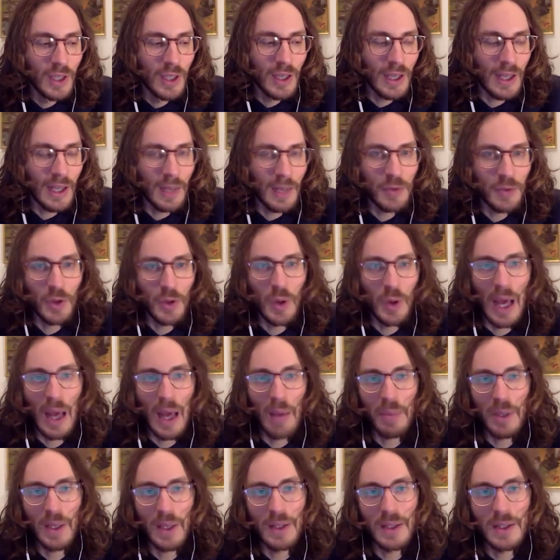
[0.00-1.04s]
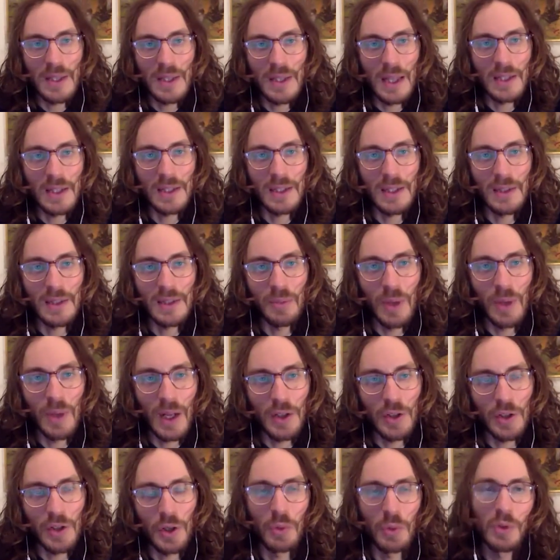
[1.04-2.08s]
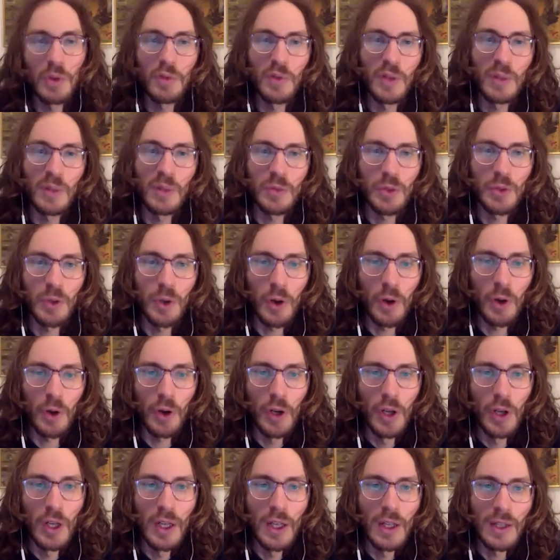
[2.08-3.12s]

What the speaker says: And I'm so happy in the sense when I showed the film to her